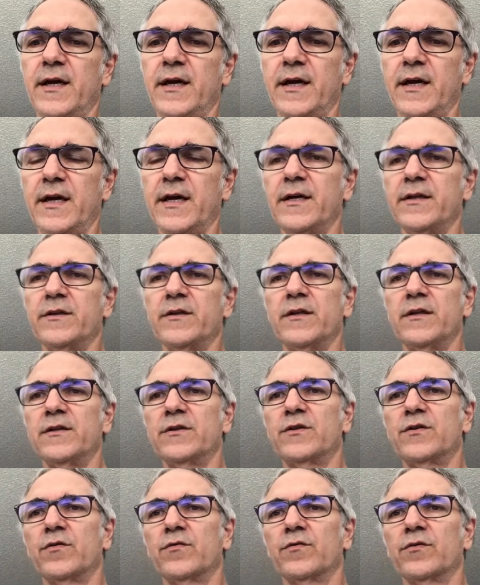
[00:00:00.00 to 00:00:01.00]
And, and
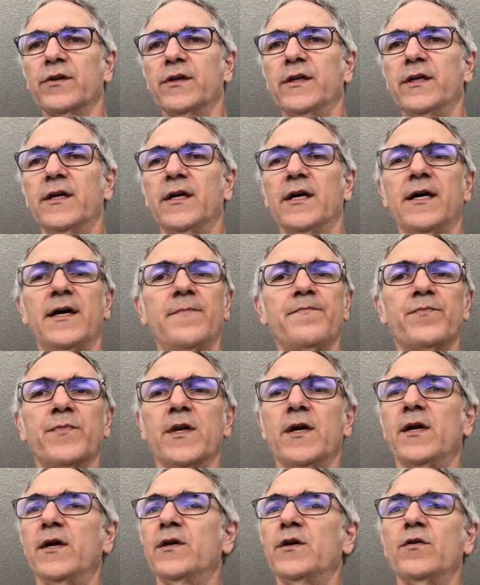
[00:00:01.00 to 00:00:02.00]
certainly um,
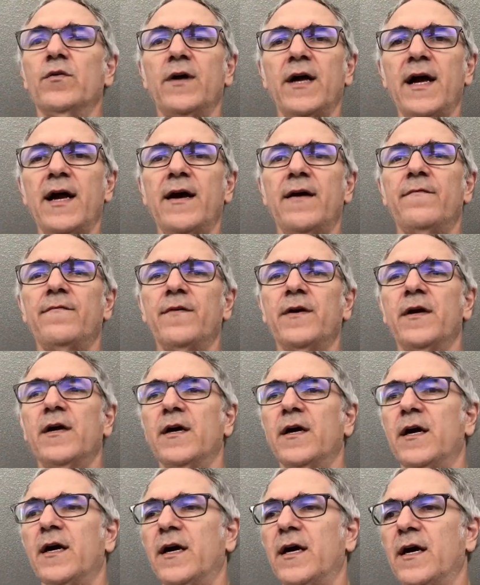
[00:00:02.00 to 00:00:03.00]
you'll have
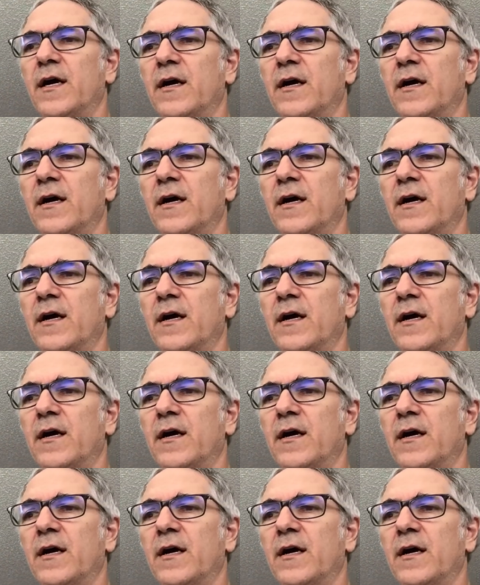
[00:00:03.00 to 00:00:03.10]
uh,